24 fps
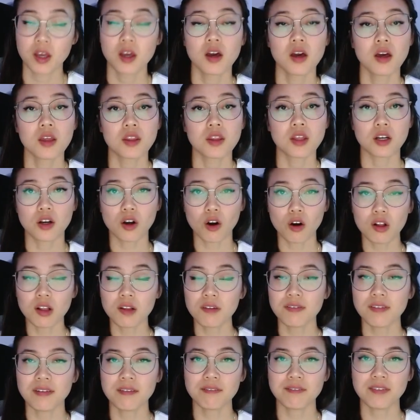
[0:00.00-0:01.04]
The goal of
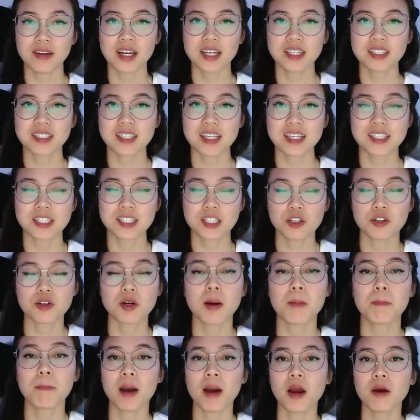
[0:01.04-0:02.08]
the fest is to
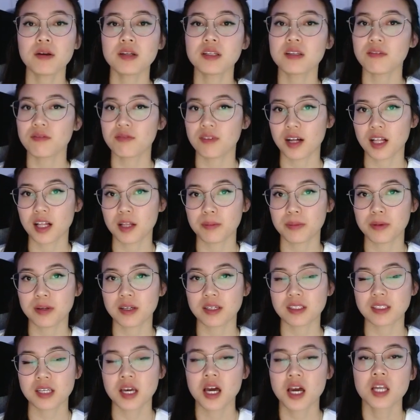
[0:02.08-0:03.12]
empower
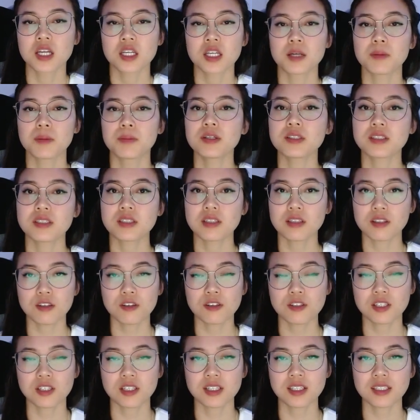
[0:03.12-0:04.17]
developers to build
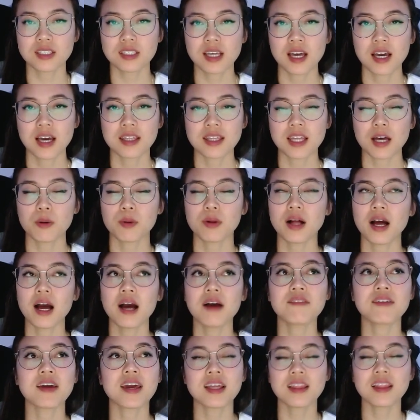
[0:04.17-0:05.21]
solutions that will have
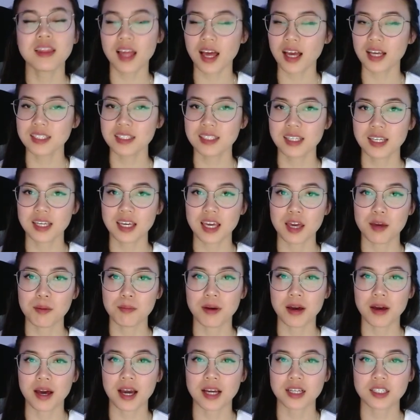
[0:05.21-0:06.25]
a lasting
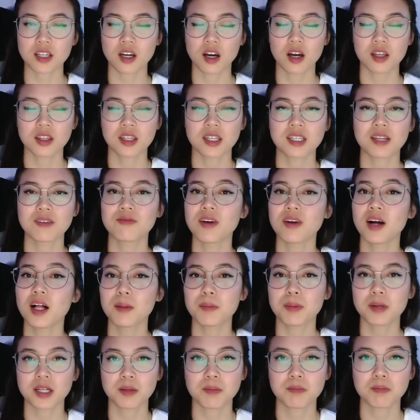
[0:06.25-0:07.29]
impact on the developer
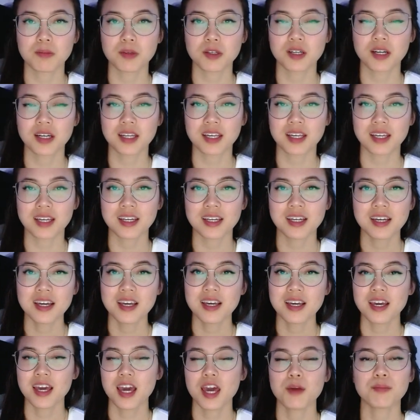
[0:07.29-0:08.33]
community
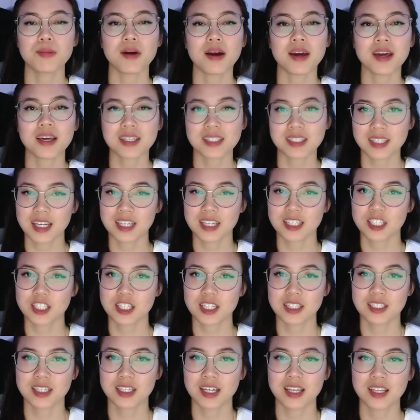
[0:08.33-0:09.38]
and by
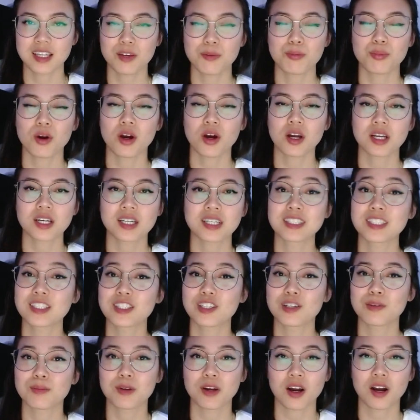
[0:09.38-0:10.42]
extension, the broader
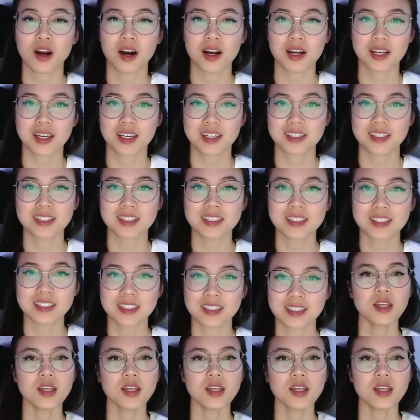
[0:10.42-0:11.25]
consumer audience.